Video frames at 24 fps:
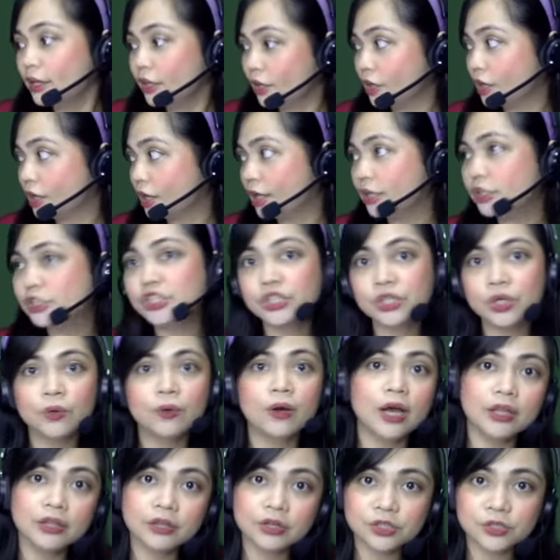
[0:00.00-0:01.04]
you could show
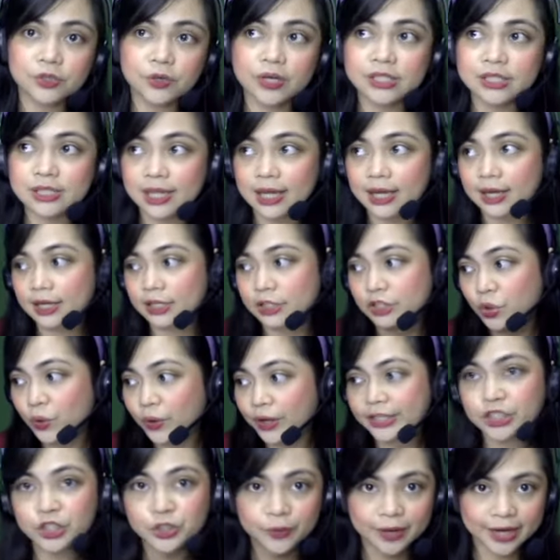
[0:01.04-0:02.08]
other toys like a
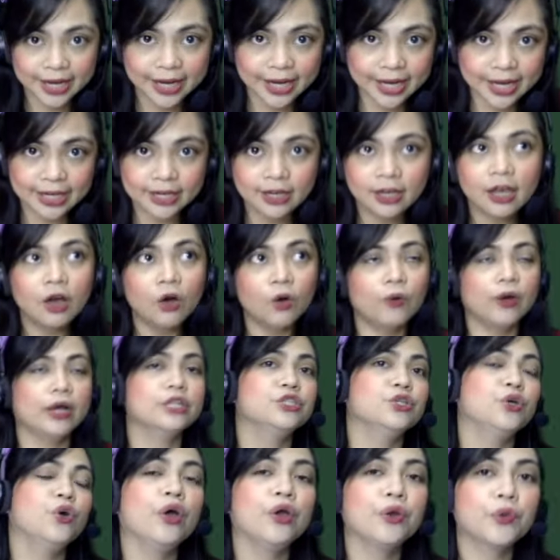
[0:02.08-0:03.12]
toy train or a
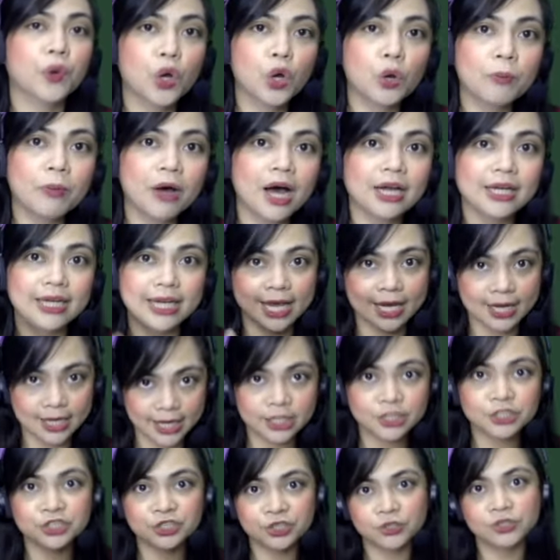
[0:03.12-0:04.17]
toy robot and
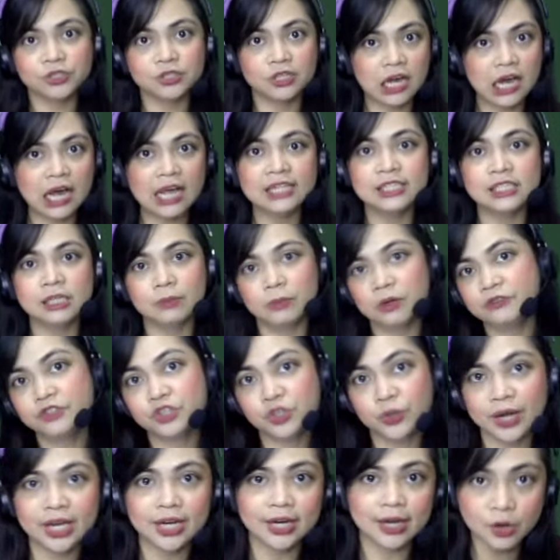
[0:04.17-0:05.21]
introduce the concept of
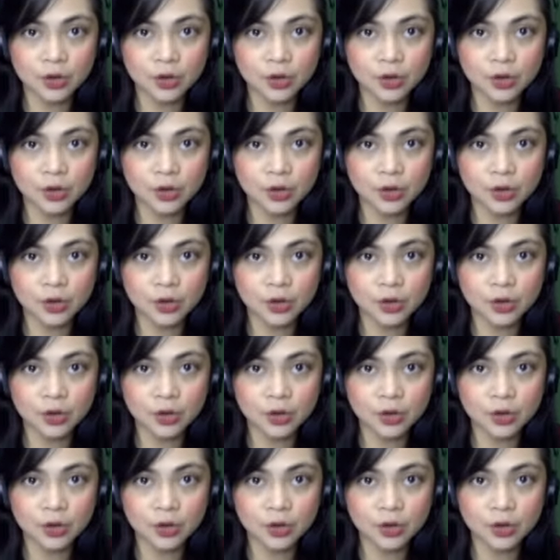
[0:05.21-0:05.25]
train